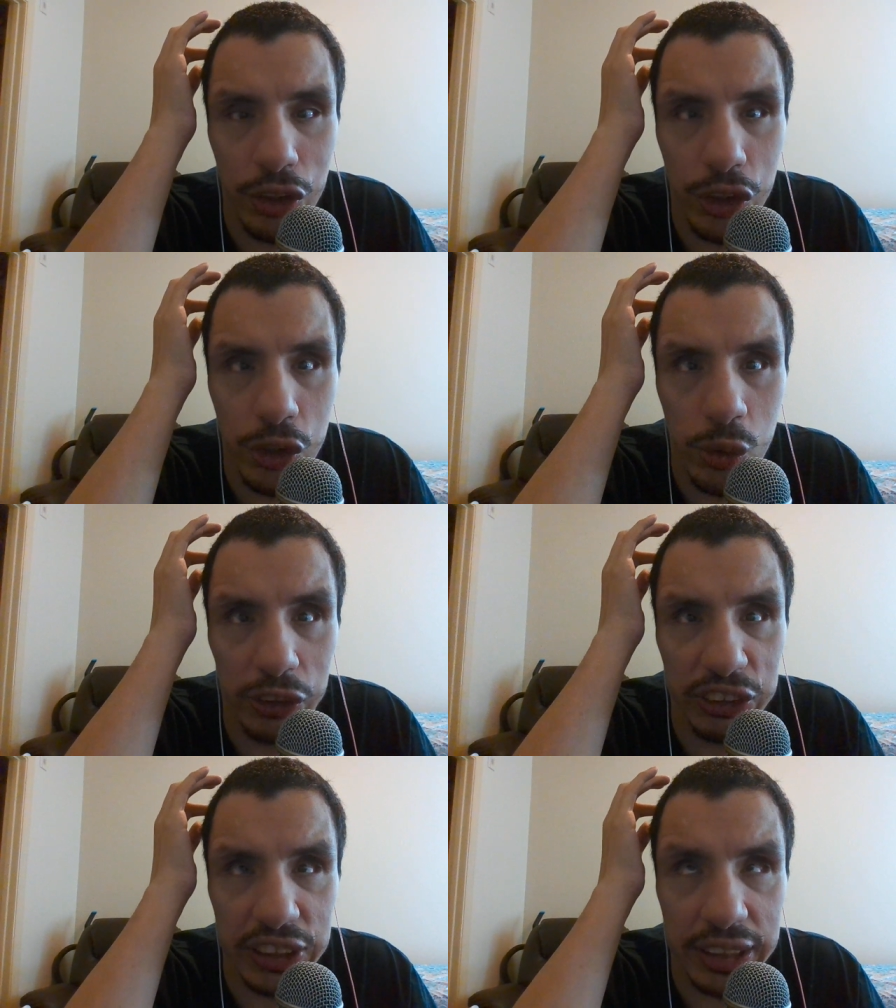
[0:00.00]
you
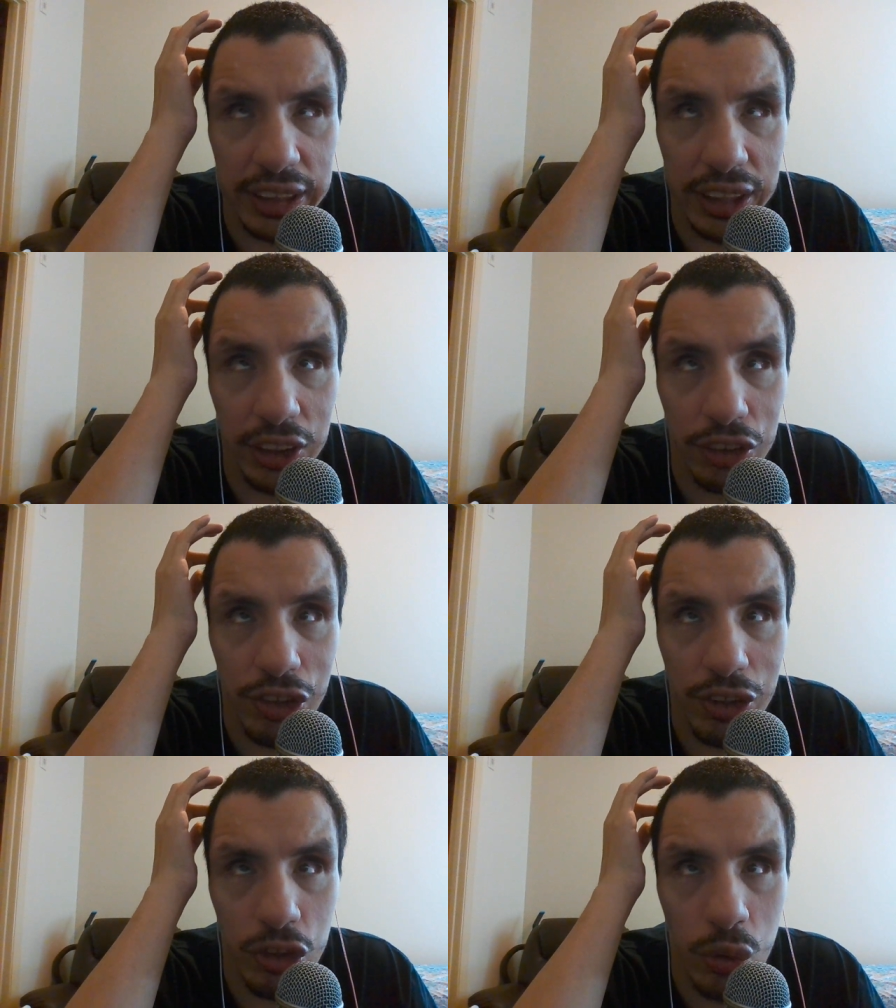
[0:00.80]
are saying,
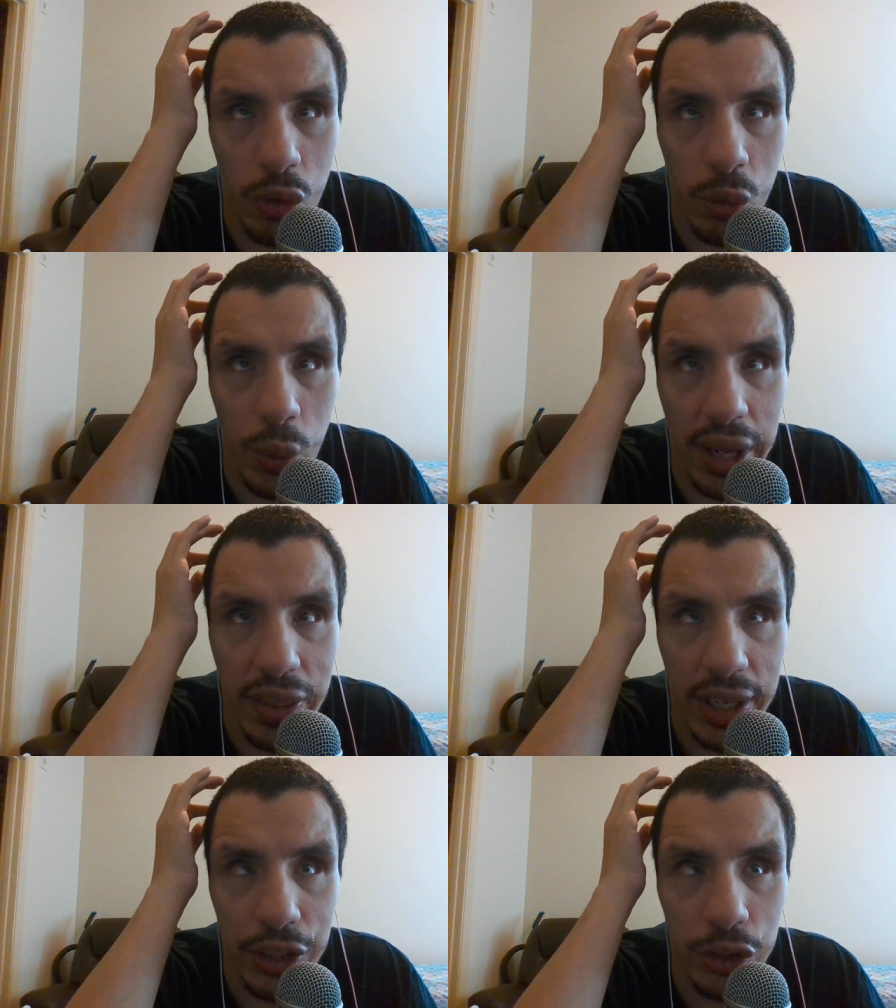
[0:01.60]
to the way
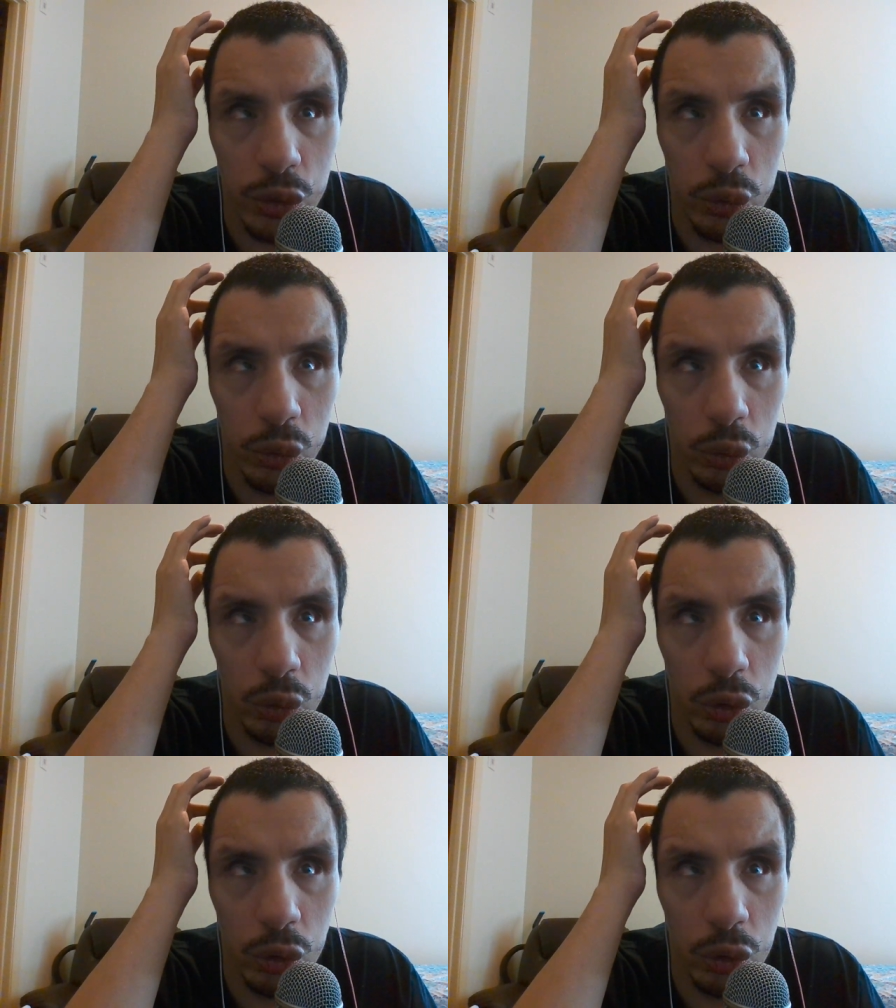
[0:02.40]
that you